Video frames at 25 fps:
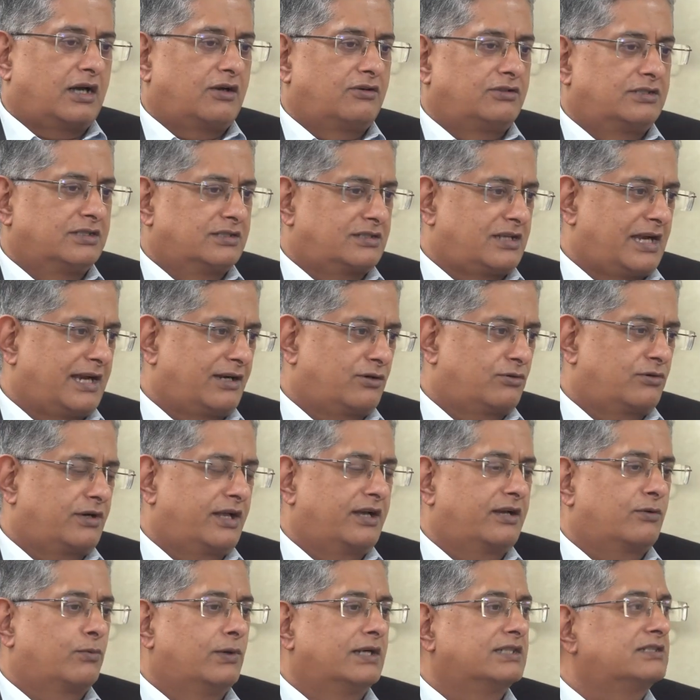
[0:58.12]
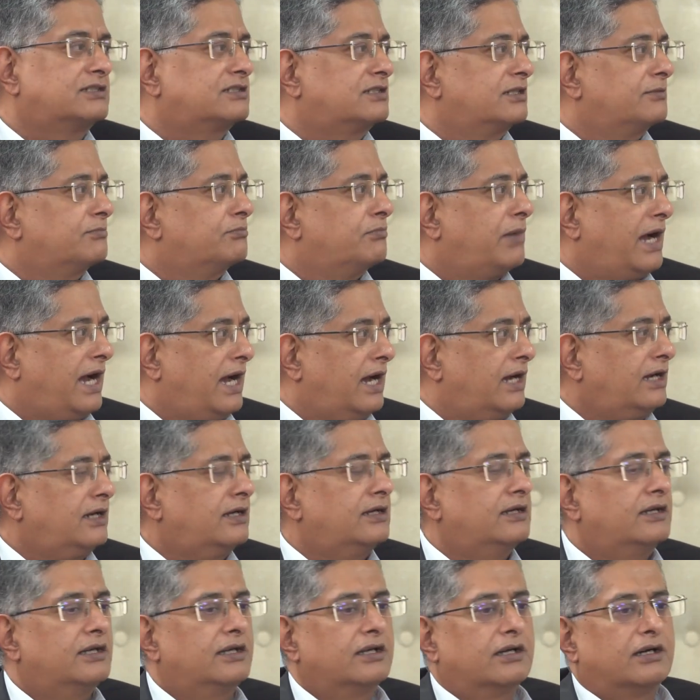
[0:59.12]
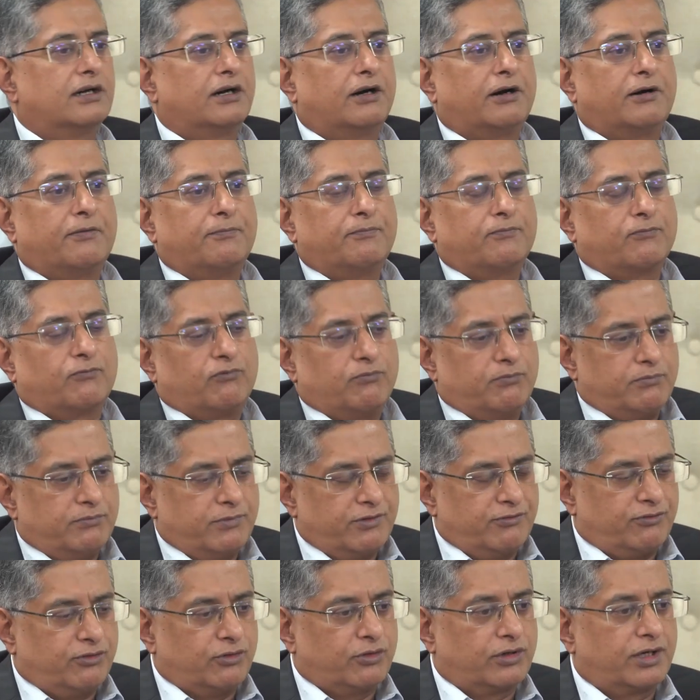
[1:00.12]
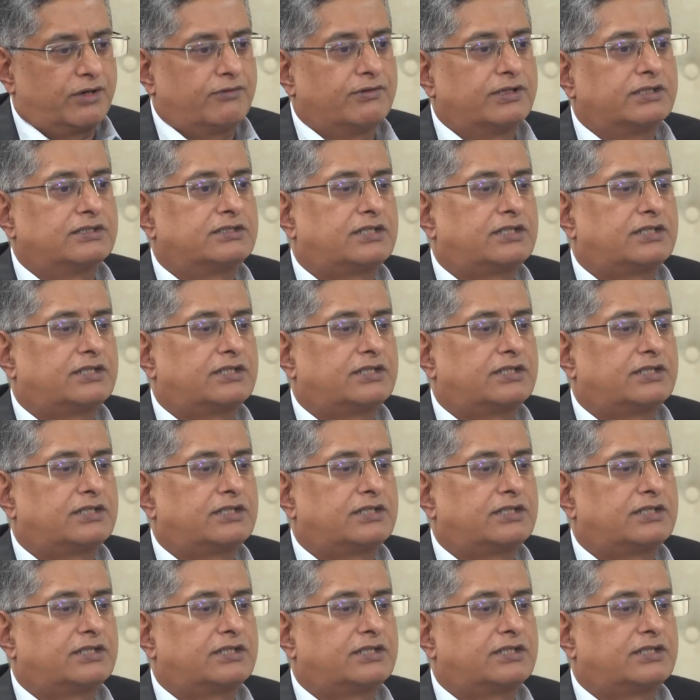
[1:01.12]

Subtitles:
would just like to take one step back before even